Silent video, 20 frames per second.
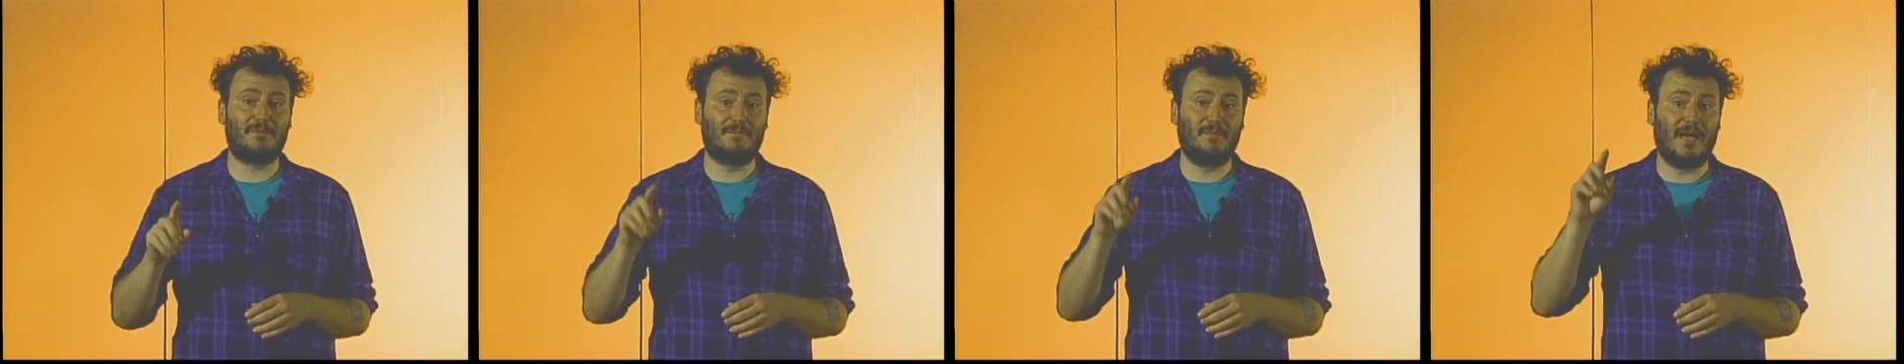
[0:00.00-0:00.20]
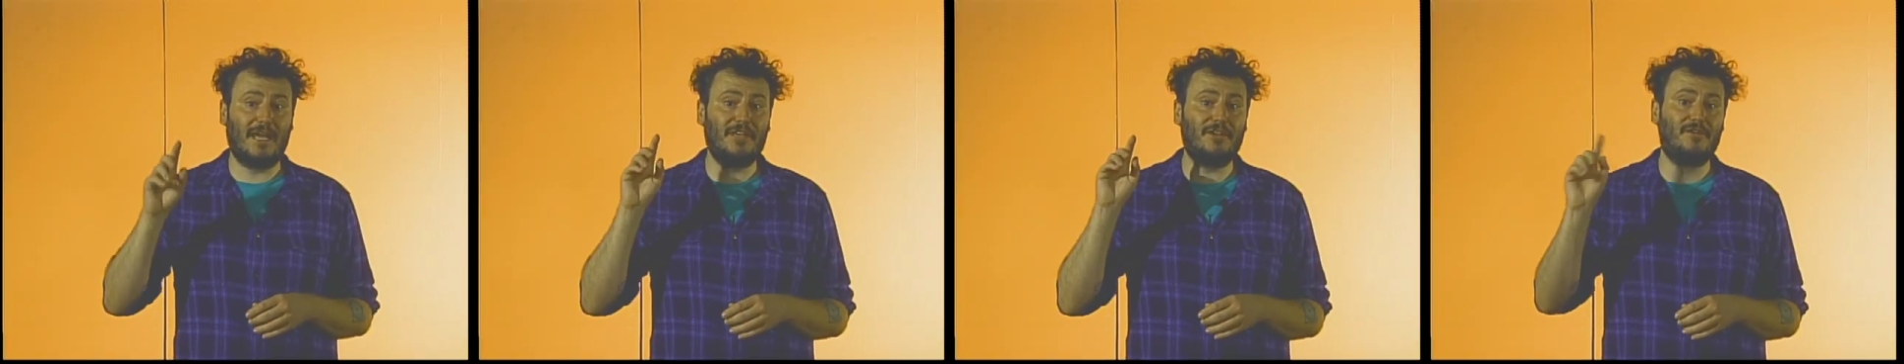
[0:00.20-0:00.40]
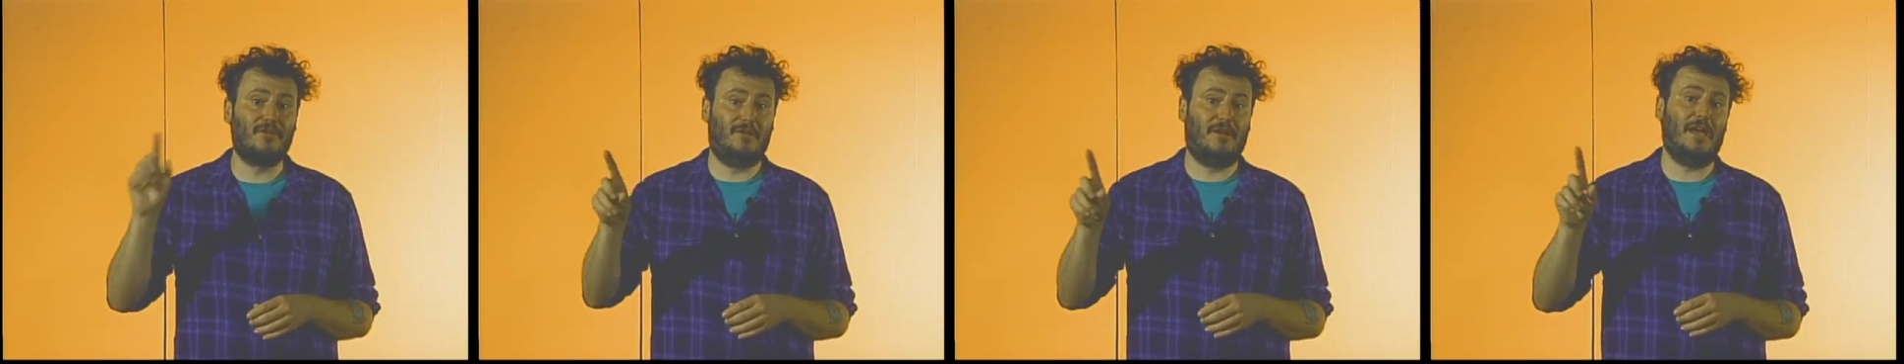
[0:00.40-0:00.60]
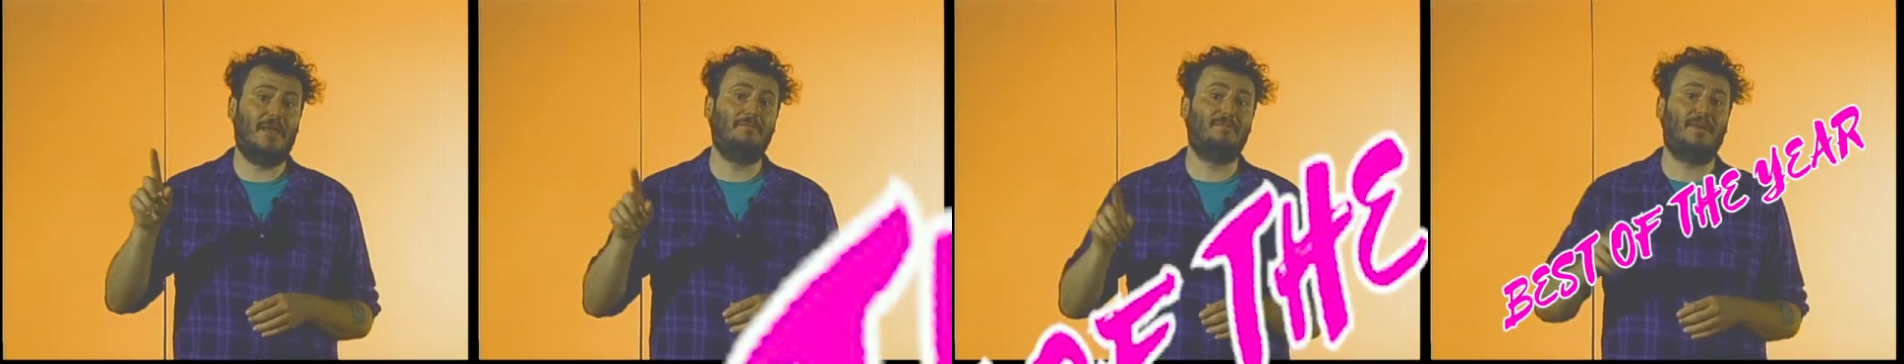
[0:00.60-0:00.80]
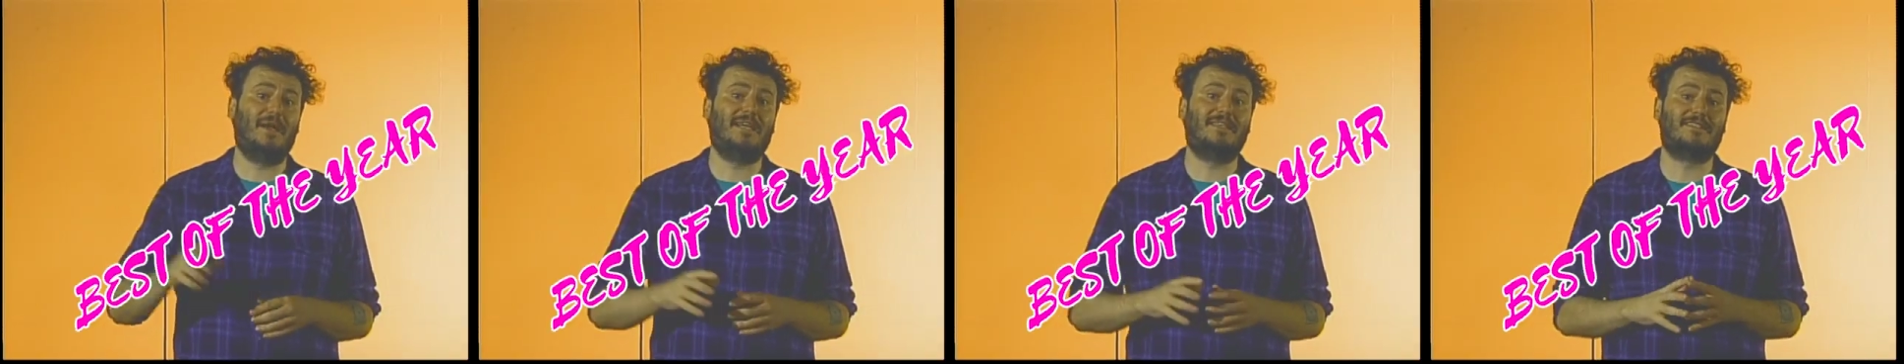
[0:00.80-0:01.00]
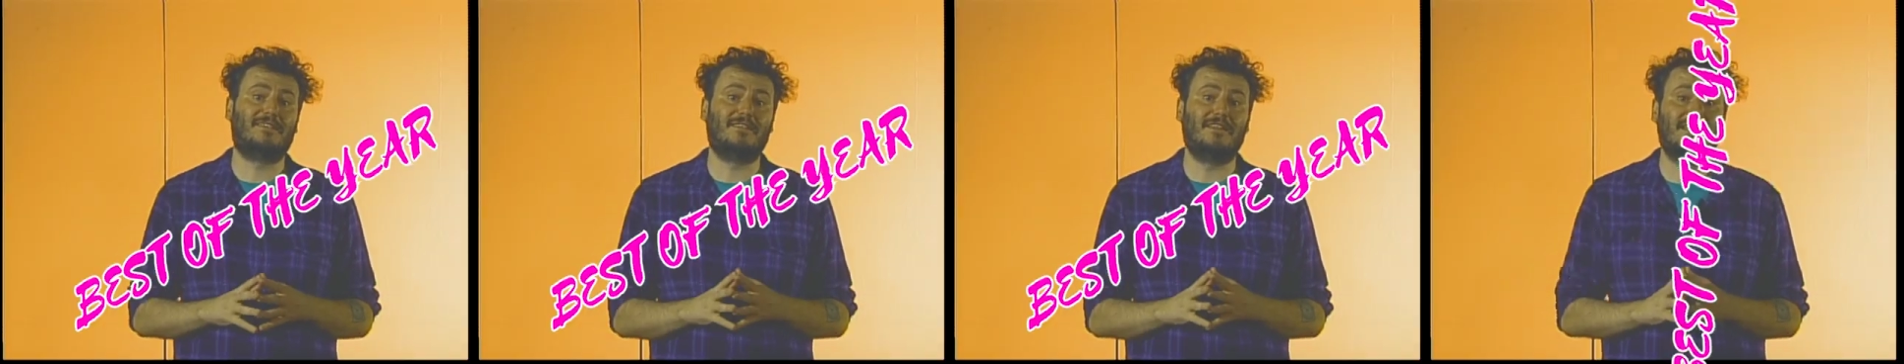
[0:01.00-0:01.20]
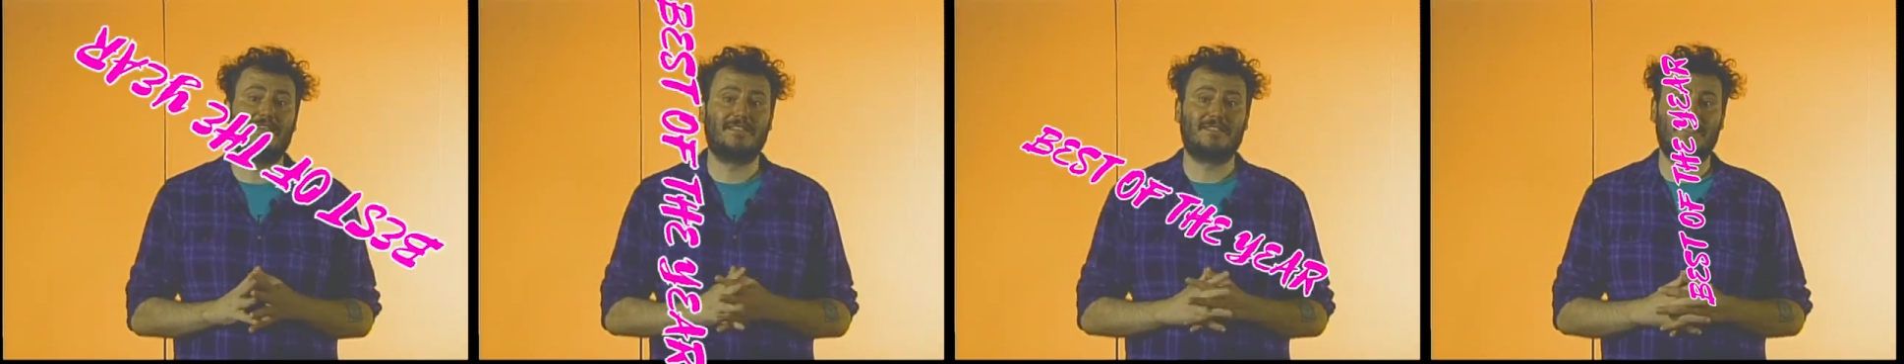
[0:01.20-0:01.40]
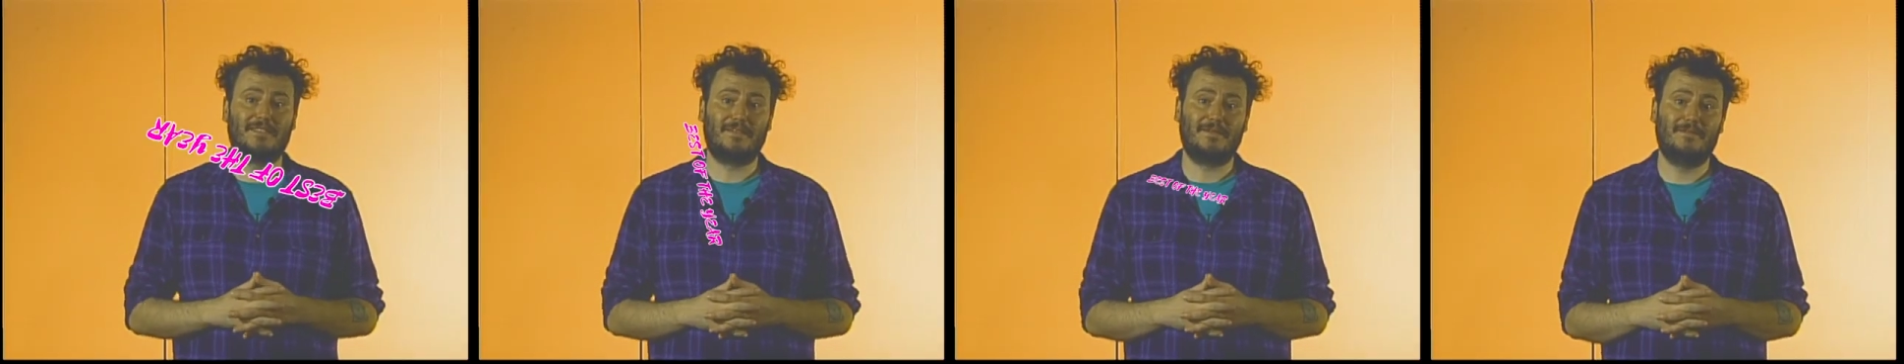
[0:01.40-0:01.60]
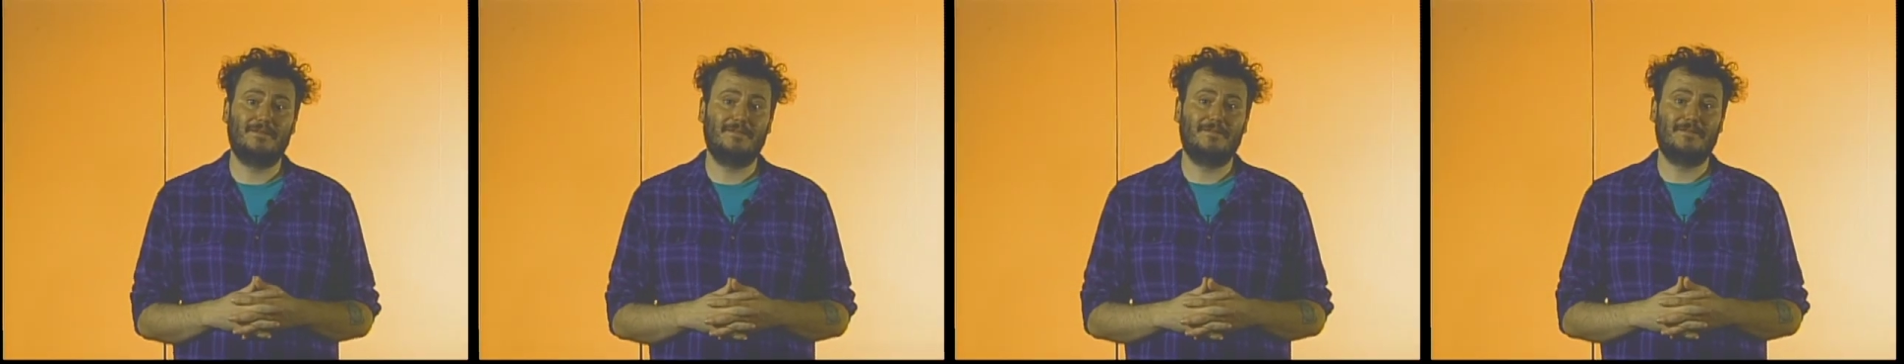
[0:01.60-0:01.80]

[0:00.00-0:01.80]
my year-end best list.